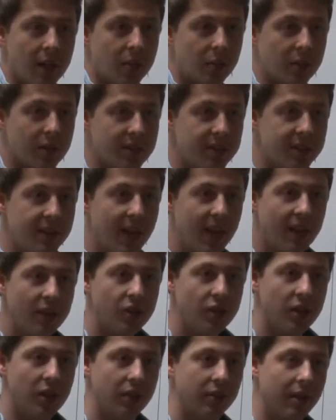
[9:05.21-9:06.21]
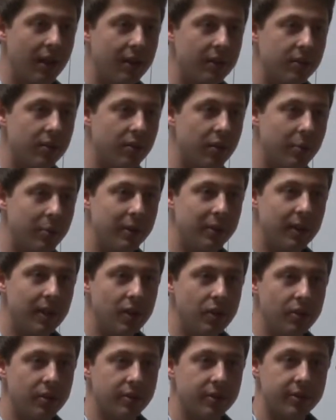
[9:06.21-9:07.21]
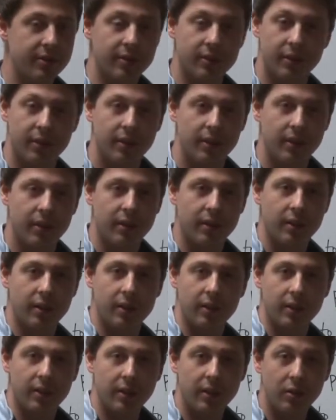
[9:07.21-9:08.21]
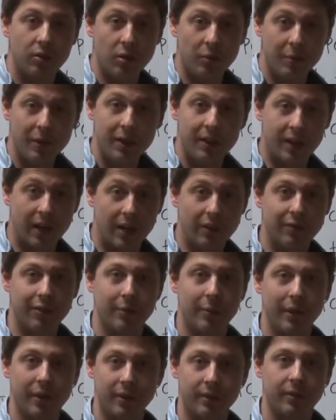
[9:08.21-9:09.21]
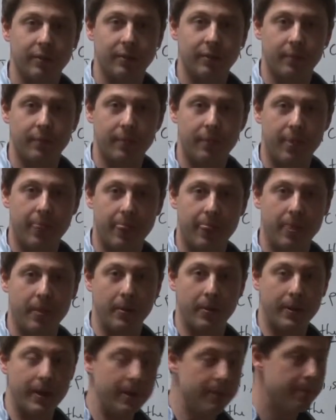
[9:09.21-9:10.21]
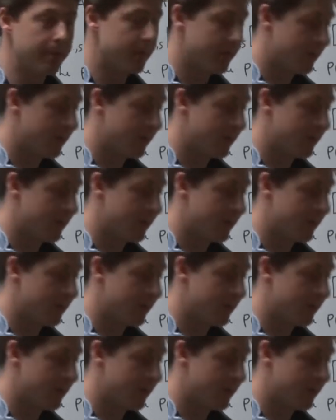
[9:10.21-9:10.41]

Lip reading: We'll stash our extra repetitions into a bigger alphabet, okay?